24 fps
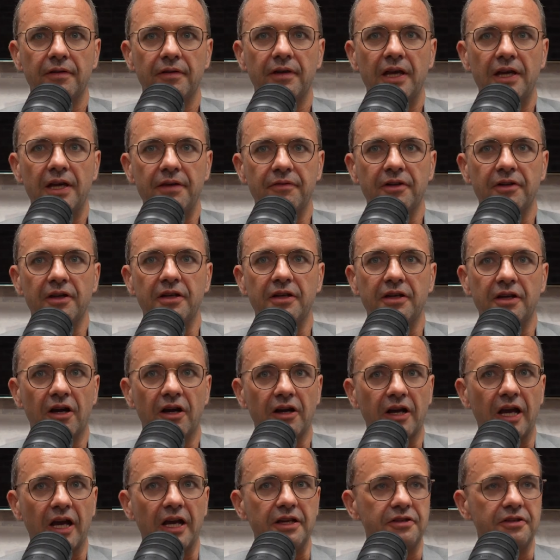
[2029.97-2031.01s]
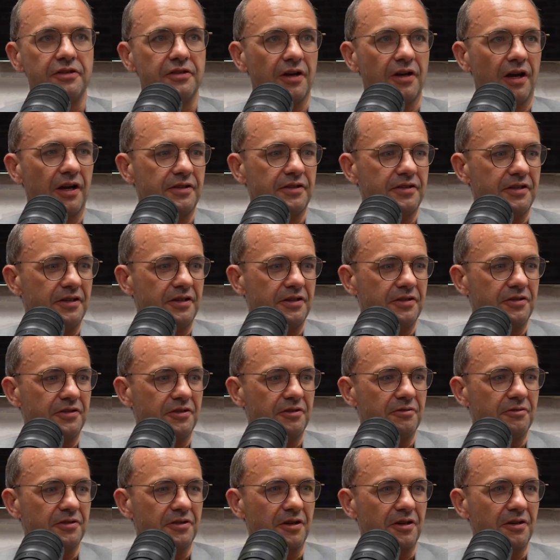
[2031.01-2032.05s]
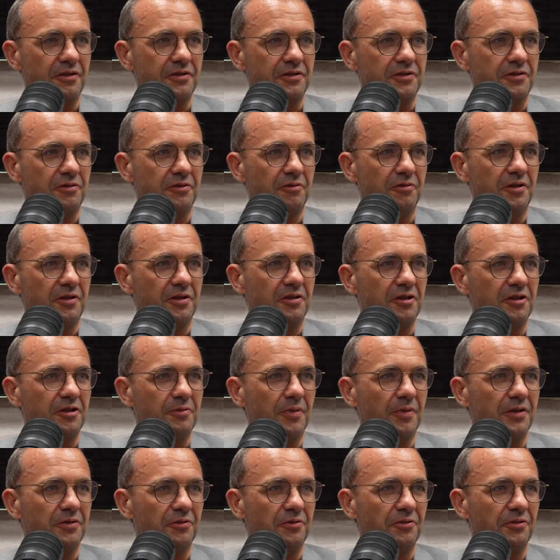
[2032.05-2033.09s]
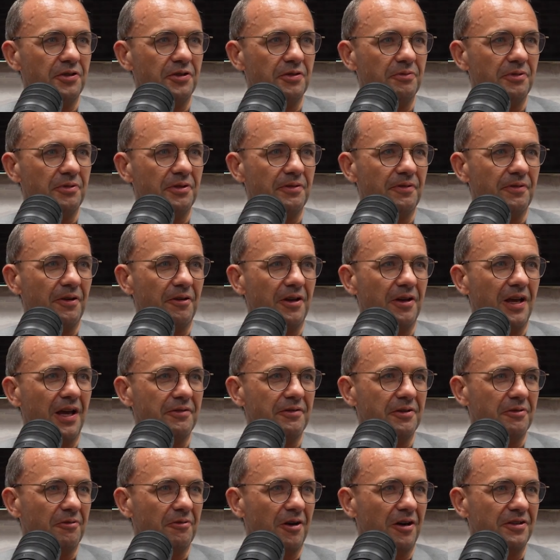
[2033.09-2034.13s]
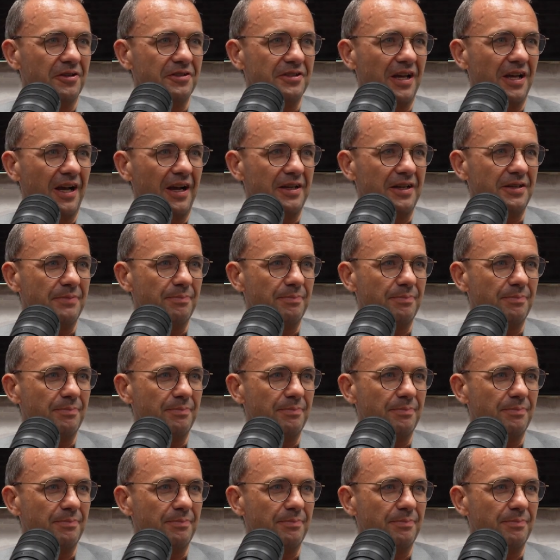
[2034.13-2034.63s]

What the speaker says: even at young age, I see students going to school, including my daughter, with very heavy rucksacks,